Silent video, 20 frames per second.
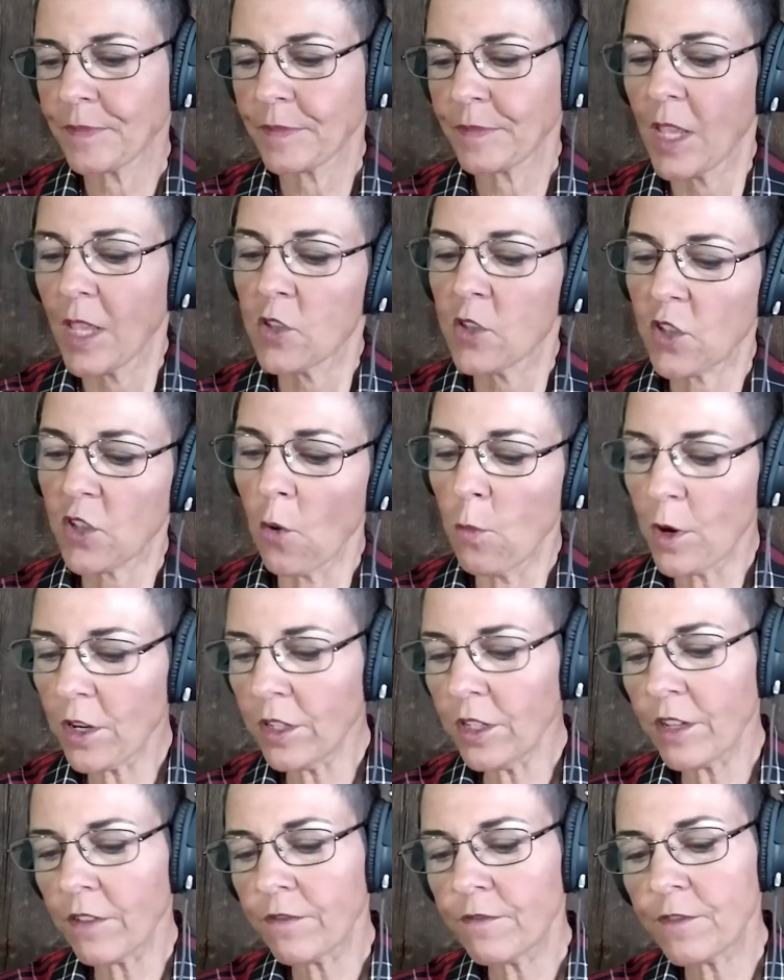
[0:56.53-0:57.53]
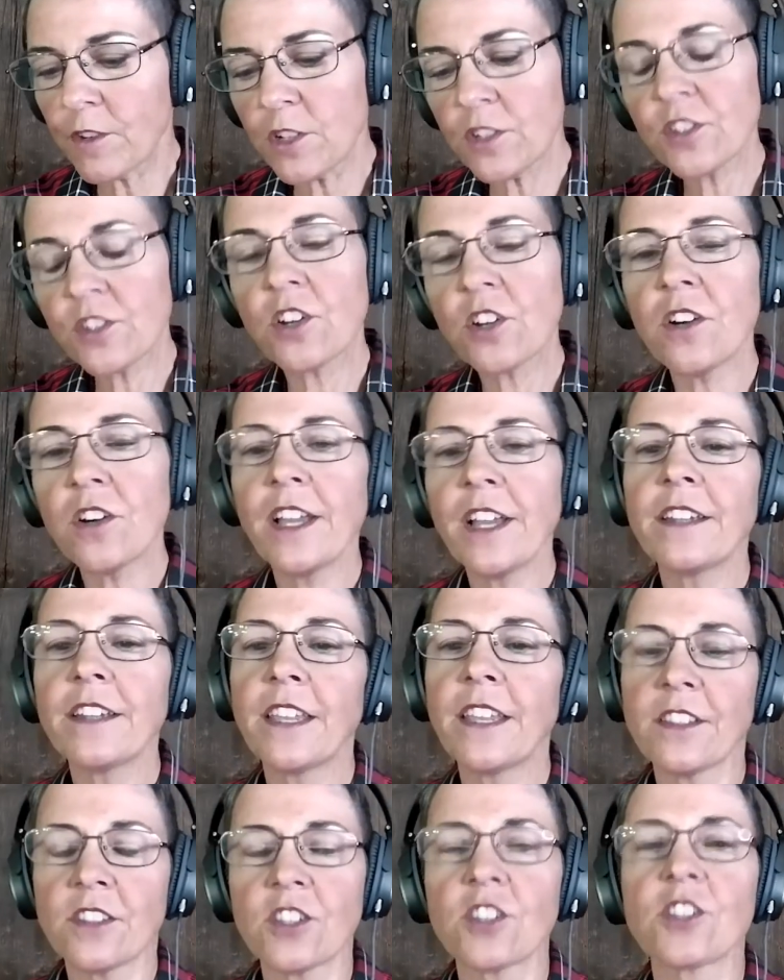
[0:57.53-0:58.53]
So we're going to first go ahead
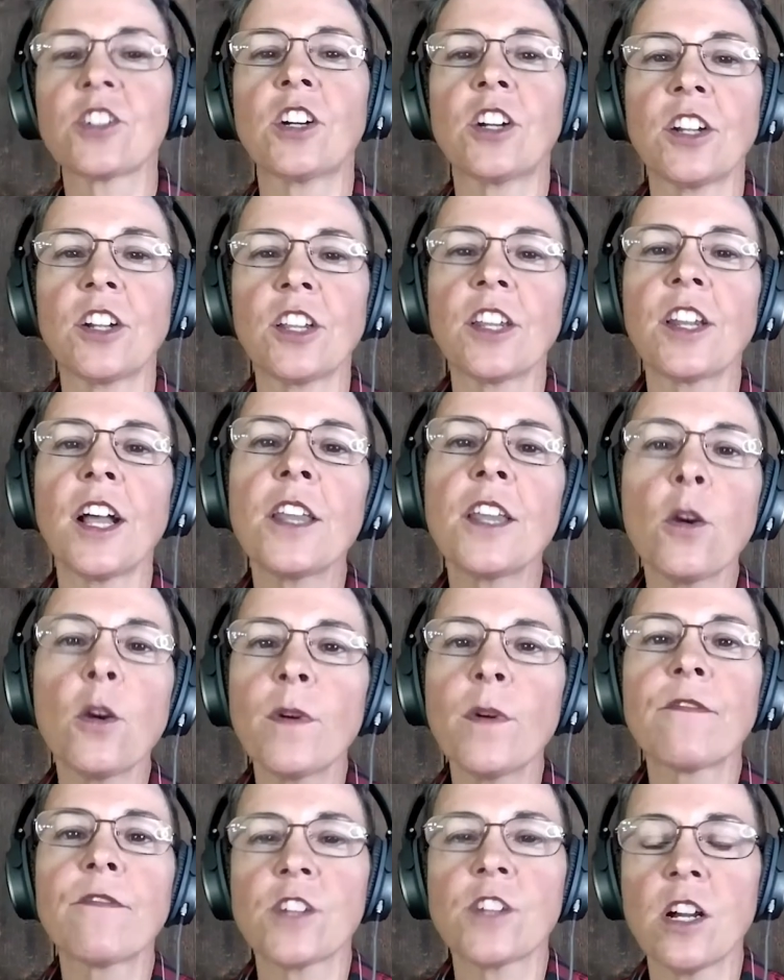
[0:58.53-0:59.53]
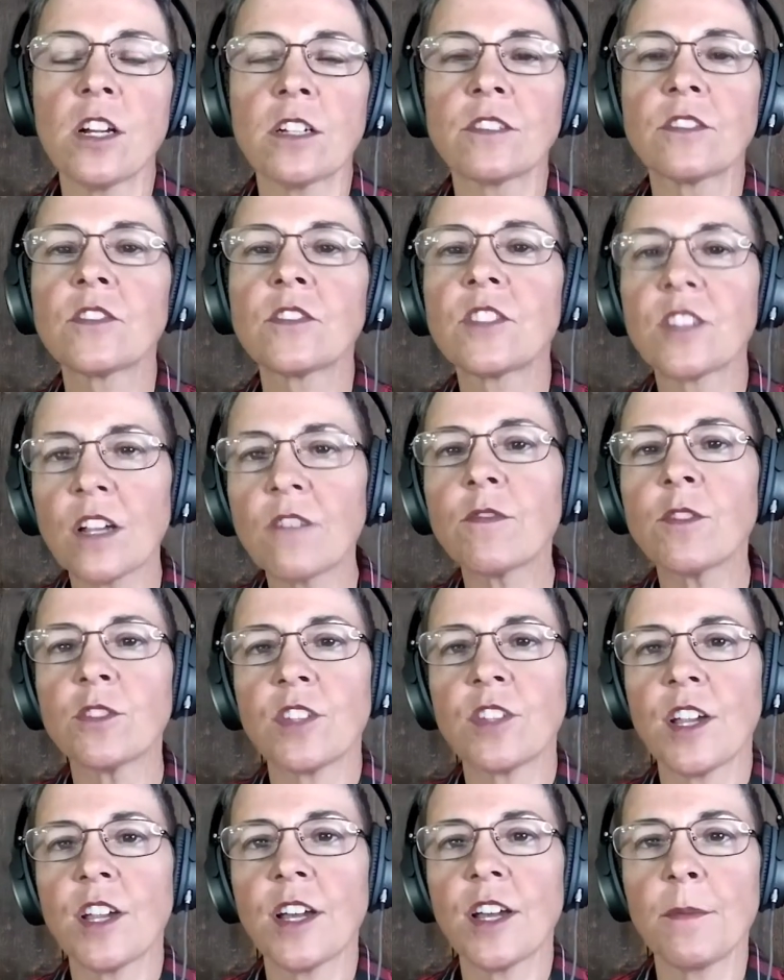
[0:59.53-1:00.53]
and get started. I know we've talked several
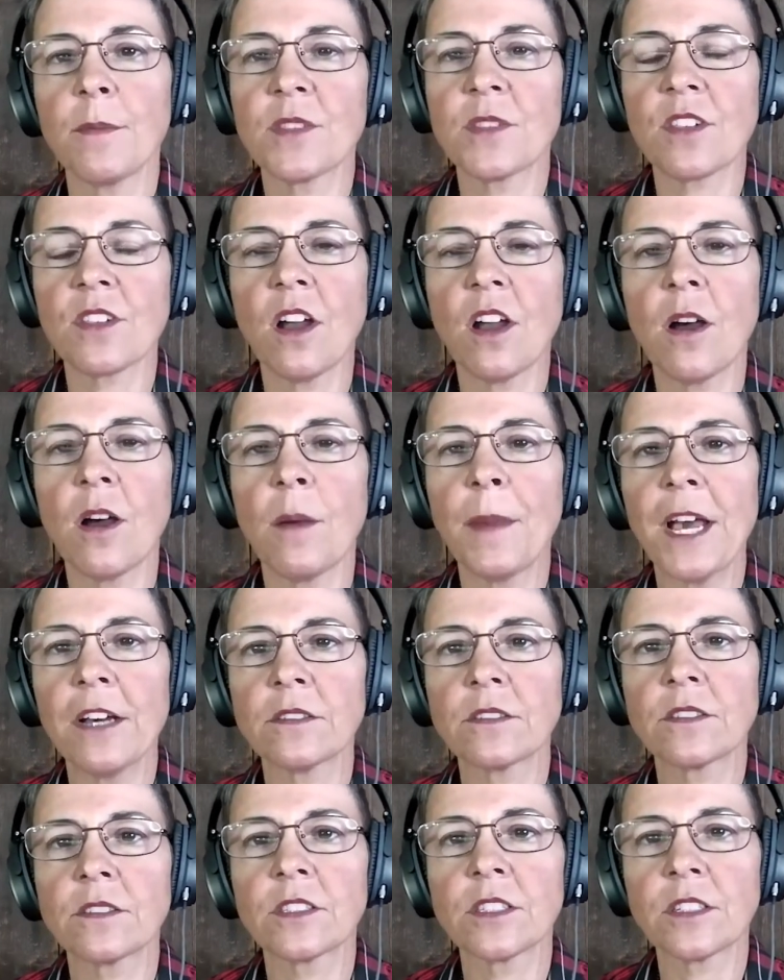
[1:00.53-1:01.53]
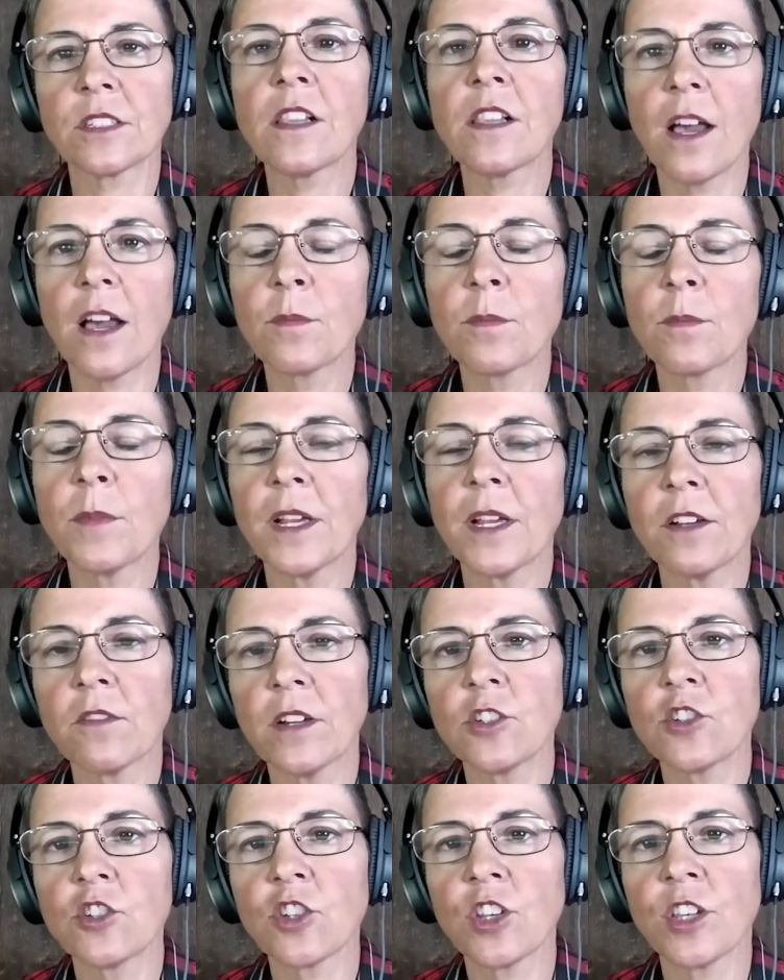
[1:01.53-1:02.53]
times about cloud
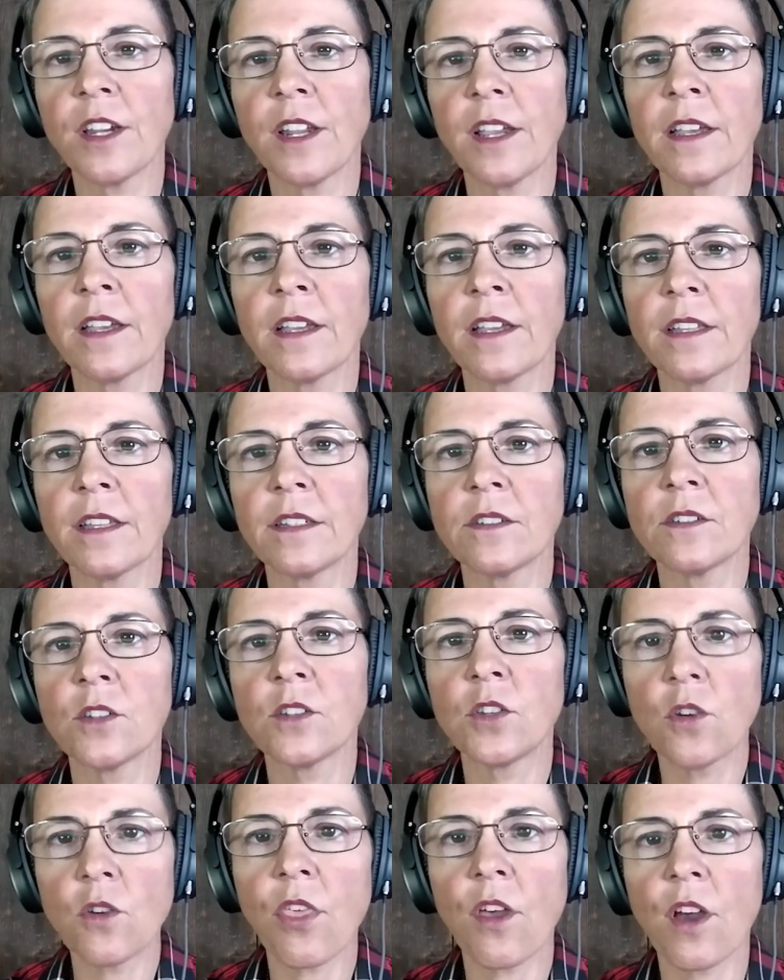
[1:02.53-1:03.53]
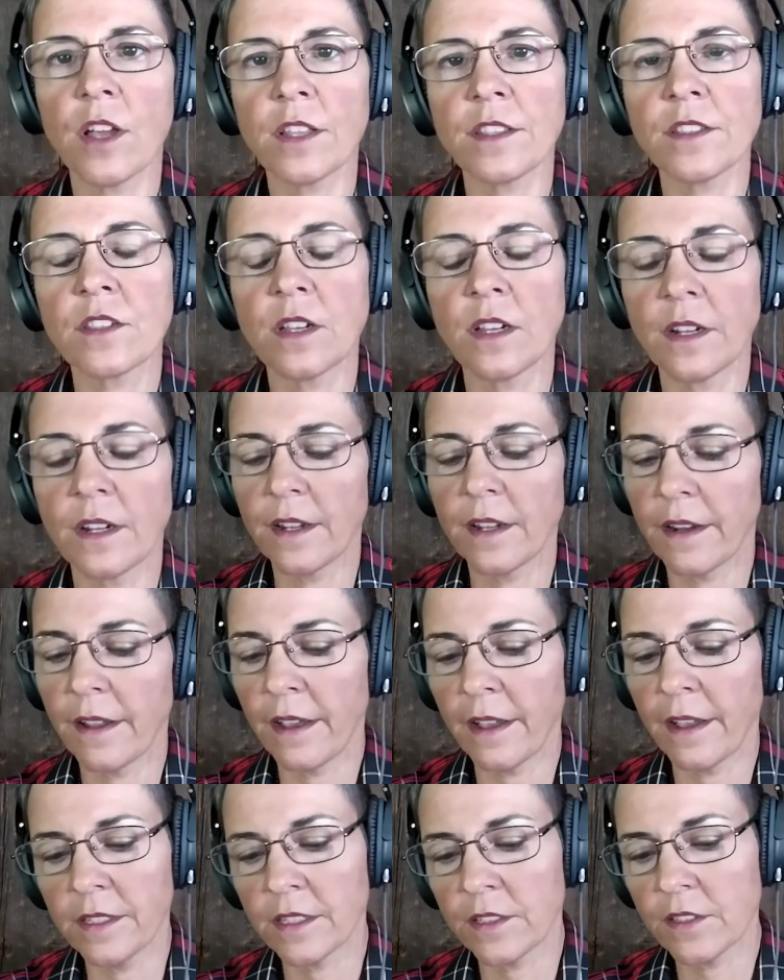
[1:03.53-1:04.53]
migration and your thoughts on
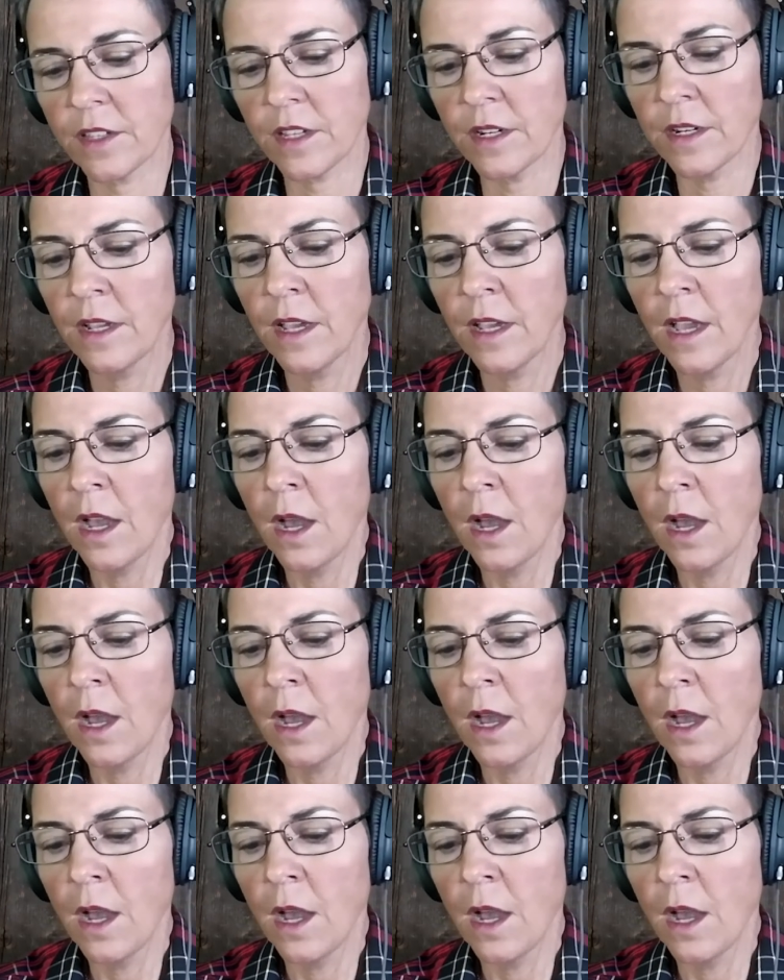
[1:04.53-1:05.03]
Allison.